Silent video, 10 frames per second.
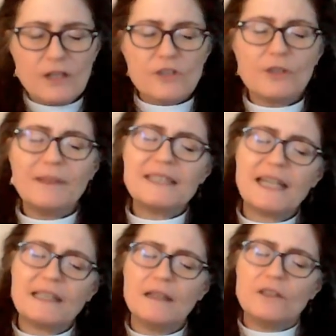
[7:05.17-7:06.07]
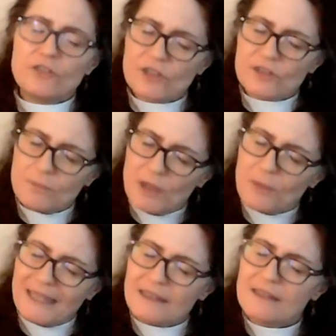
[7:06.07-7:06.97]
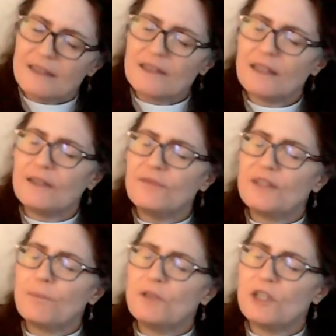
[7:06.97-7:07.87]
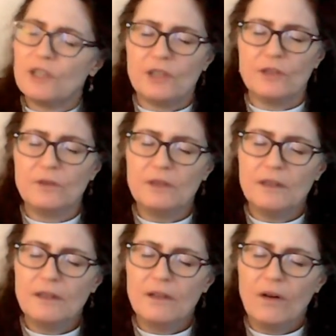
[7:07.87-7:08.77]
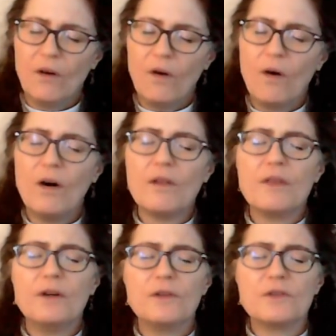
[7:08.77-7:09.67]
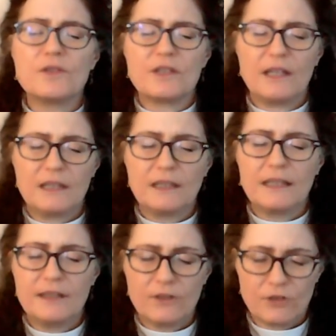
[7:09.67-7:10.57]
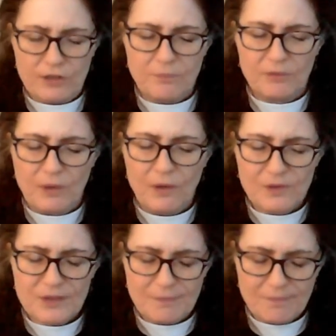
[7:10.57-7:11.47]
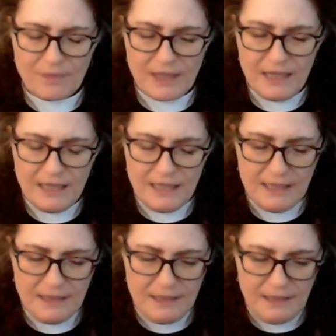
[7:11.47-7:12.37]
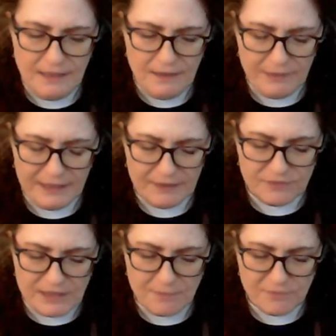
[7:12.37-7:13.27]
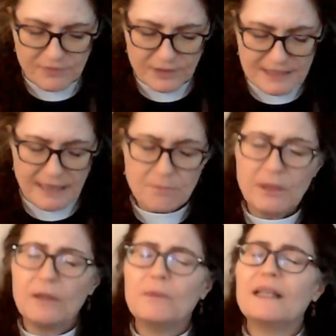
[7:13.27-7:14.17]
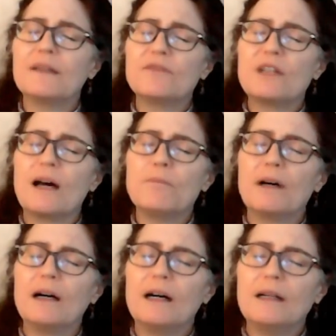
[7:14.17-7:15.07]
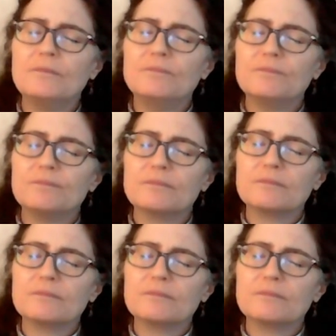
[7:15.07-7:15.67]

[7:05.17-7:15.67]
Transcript: So we take up just a moment to lift up to you all those in leadership roles. We lift up, for example, we lift up um,